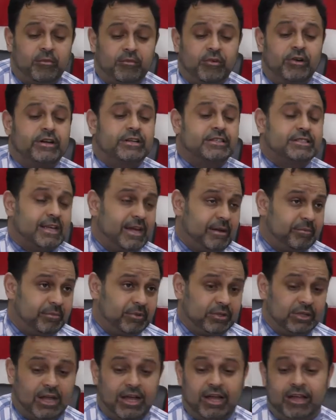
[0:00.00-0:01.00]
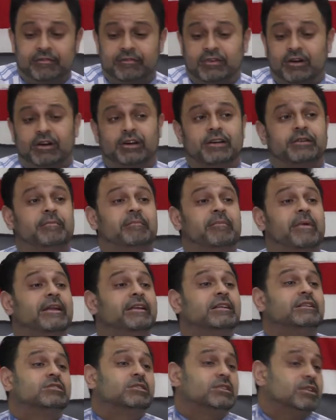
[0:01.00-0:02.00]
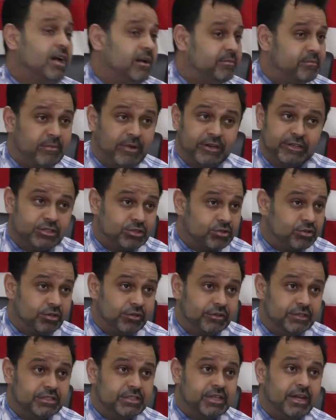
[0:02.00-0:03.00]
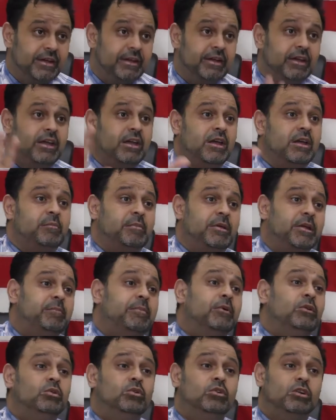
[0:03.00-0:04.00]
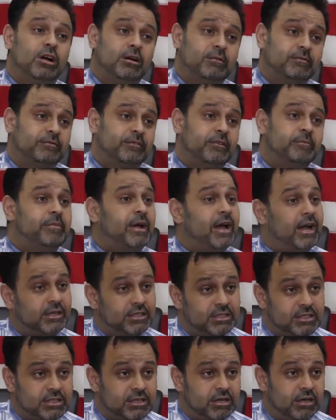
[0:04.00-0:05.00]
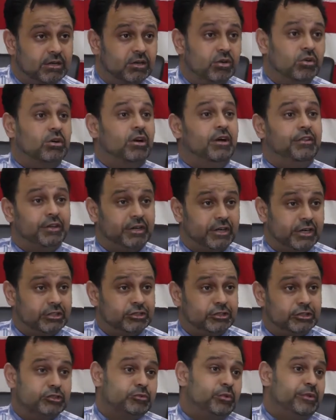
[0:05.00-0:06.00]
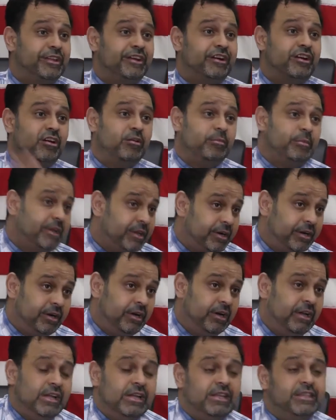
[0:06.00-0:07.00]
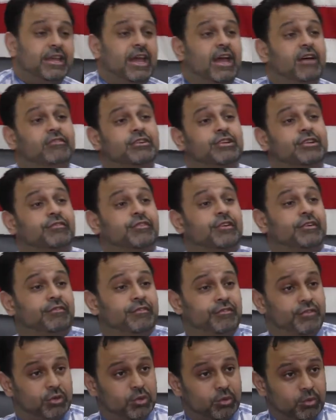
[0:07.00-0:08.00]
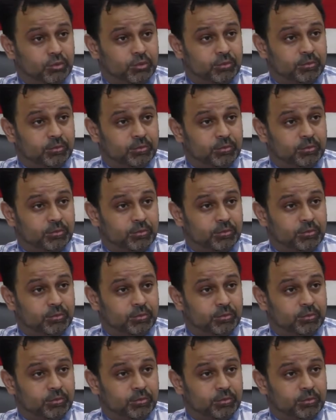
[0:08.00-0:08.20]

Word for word: For example, I've heard many stories that people who come from Pakistan or other countries, when they come here, they have a different view.